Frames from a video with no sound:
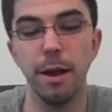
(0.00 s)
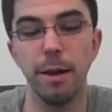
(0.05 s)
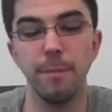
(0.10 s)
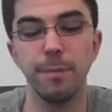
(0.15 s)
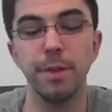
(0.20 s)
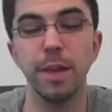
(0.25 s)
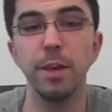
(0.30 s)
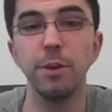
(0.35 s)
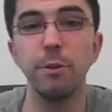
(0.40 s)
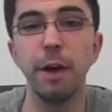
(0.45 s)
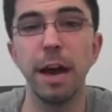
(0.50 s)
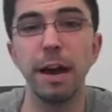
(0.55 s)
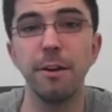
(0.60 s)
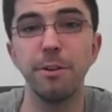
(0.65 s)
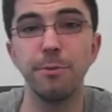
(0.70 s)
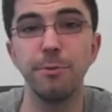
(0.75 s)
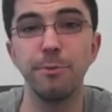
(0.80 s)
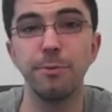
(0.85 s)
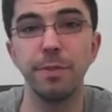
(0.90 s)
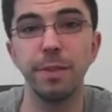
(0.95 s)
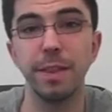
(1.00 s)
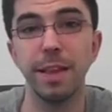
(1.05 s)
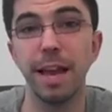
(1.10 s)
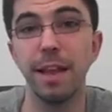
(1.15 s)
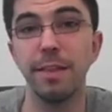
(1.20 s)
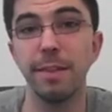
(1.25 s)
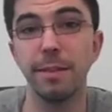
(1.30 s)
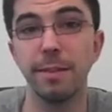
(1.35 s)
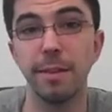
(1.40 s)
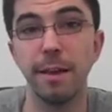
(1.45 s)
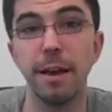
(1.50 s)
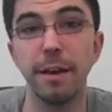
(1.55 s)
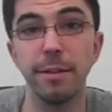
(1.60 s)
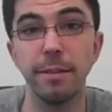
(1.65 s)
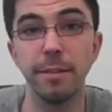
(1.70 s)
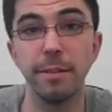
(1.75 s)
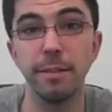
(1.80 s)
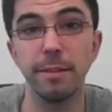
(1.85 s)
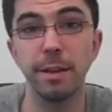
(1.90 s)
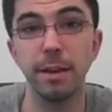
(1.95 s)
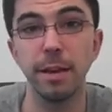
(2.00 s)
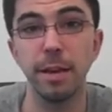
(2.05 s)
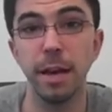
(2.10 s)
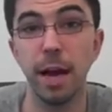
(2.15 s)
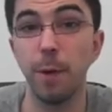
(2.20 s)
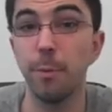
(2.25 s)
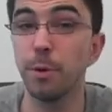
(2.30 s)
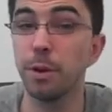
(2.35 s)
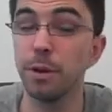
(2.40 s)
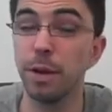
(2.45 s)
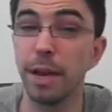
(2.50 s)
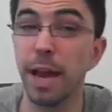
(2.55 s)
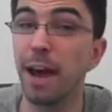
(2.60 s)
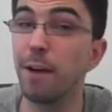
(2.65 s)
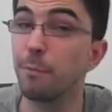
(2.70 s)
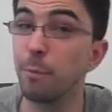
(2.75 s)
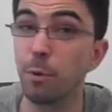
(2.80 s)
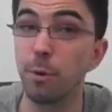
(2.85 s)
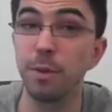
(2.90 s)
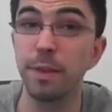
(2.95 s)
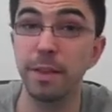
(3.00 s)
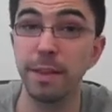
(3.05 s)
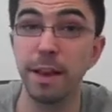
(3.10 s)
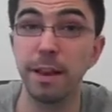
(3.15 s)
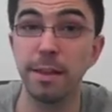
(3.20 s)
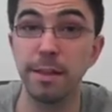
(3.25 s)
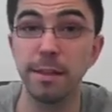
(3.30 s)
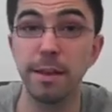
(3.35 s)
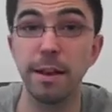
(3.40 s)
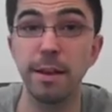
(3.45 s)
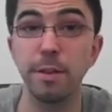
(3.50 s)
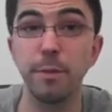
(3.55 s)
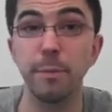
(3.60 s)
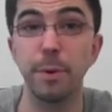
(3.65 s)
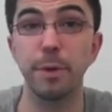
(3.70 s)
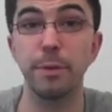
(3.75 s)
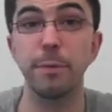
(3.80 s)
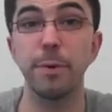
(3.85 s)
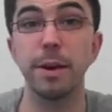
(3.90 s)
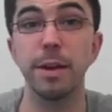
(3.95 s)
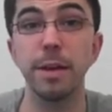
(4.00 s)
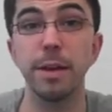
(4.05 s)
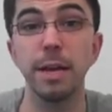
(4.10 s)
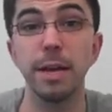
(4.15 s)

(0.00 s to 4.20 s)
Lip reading: Say you have 10 slides. I wouldn't have more than 10 slides, by the way.